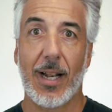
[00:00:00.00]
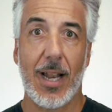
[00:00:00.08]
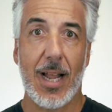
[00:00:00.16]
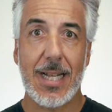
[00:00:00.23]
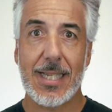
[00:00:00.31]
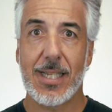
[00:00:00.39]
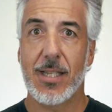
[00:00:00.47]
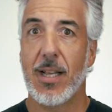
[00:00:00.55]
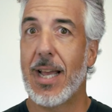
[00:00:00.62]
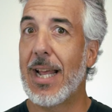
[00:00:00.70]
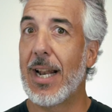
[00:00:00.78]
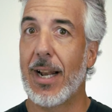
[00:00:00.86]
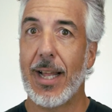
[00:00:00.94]

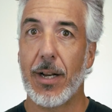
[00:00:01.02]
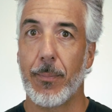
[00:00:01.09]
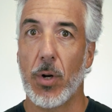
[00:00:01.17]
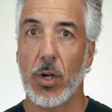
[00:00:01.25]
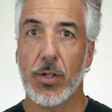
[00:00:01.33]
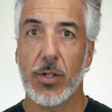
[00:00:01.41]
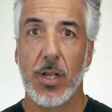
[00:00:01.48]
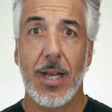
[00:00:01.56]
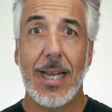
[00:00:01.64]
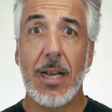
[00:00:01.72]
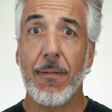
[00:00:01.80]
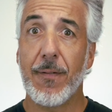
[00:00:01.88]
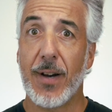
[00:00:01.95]
LUTs and letterbox
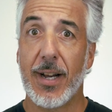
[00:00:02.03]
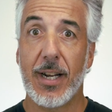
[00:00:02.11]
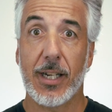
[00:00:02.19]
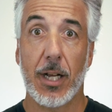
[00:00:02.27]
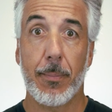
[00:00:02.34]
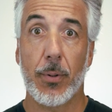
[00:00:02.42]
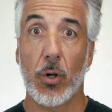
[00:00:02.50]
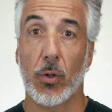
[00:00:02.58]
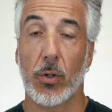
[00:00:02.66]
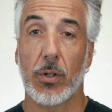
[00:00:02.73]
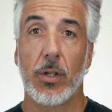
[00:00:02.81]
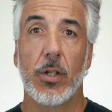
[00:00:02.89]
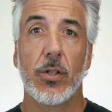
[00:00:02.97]
in Final Cut Pro